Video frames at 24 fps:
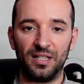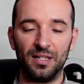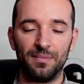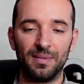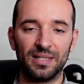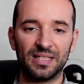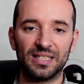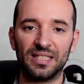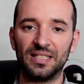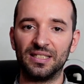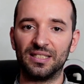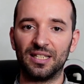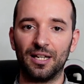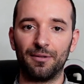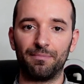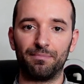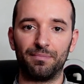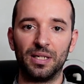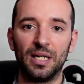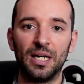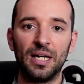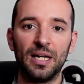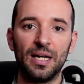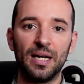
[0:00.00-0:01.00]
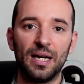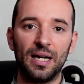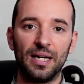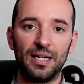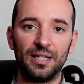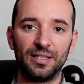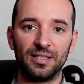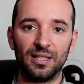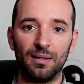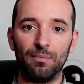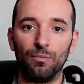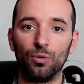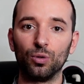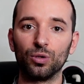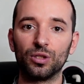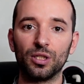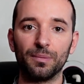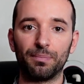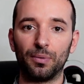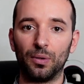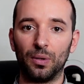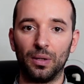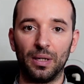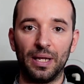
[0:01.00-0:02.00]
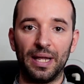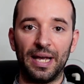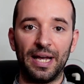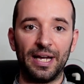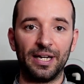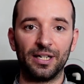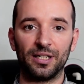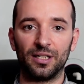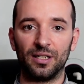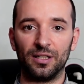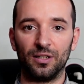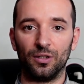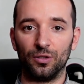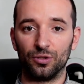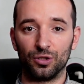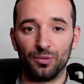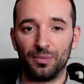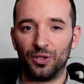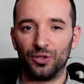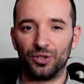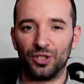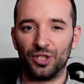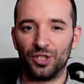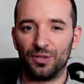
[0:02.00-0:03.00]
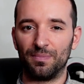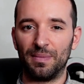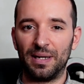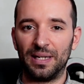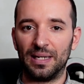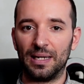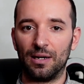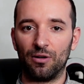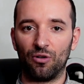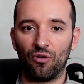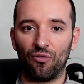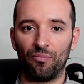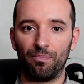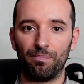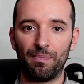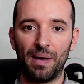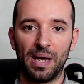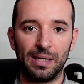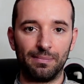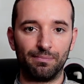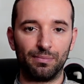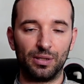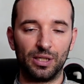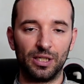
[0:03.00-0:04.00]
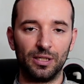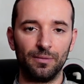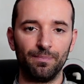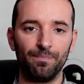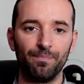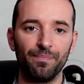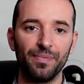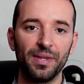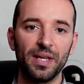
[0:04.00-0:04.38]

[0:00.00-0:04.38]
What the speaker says: The masking tape is a multiple layer, also because it's made out of paper.